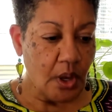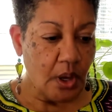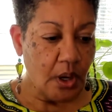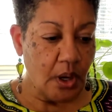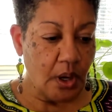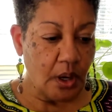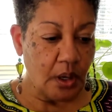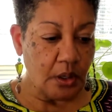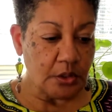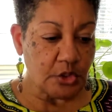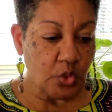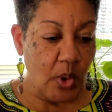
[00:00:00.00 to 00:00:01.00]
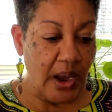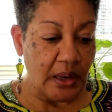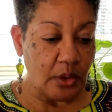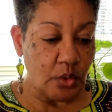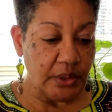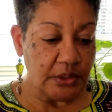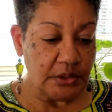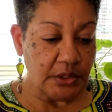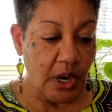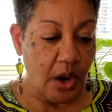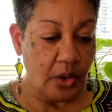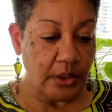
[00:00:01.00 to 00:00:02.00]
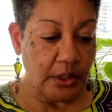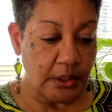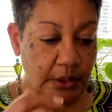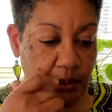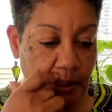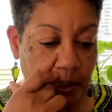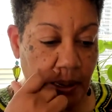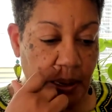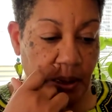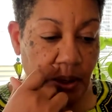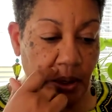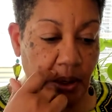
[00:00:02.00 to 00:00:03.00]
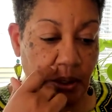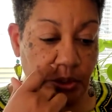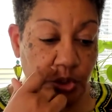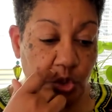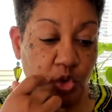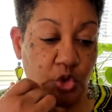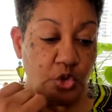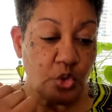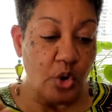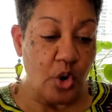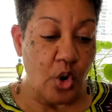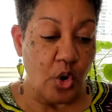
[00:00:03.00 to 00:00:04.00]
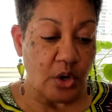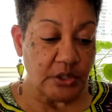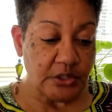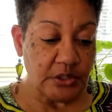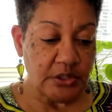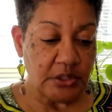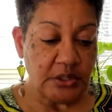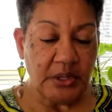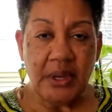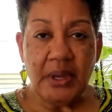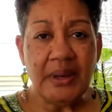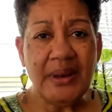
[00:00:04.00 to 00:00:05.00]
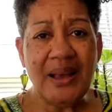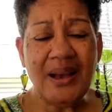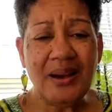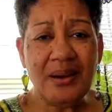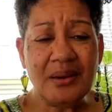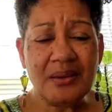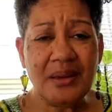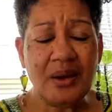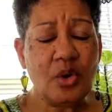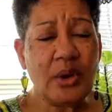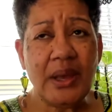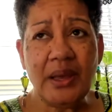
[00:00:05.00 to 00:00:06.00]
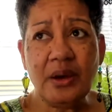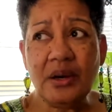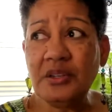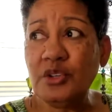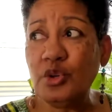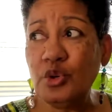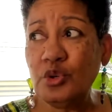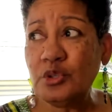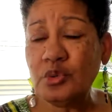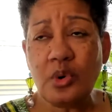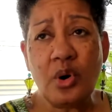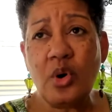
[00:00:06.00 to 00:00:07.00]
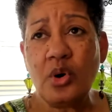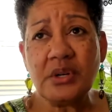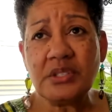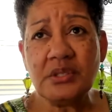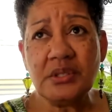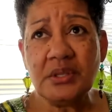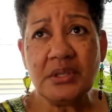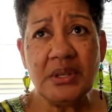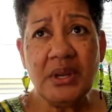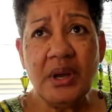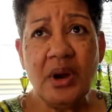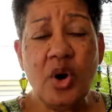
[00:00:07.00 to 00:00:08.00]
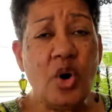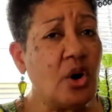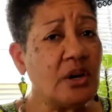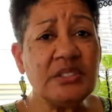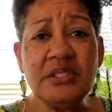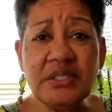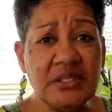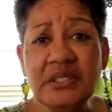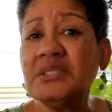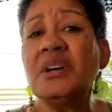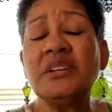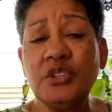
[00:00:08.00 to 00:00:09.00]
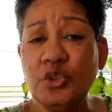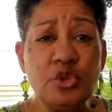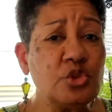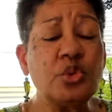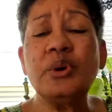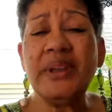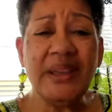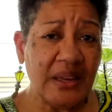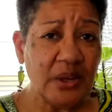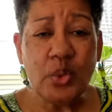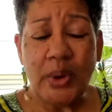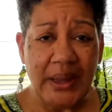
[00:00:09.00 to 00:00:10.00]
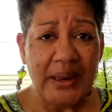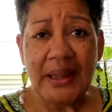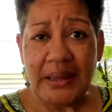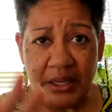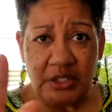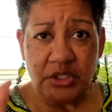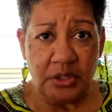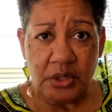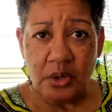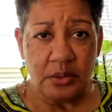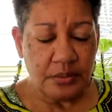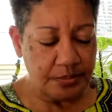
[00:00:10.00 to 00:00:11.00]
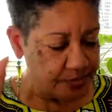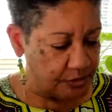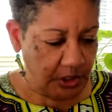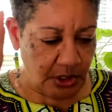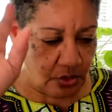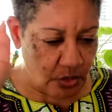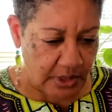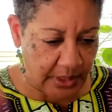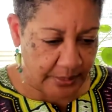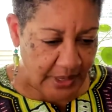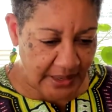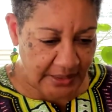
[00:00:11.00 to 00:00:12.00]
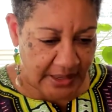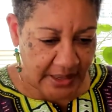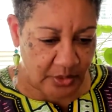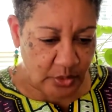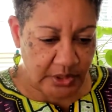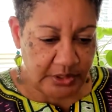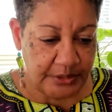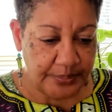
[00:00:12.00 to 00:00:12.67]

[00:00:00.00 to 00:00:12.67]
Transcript: swallowing, talking, unusual hoarseness. Now, okay, unusual hoarseness. Hoarseness is unusual anyway. That lets you know. Anyway, I digress.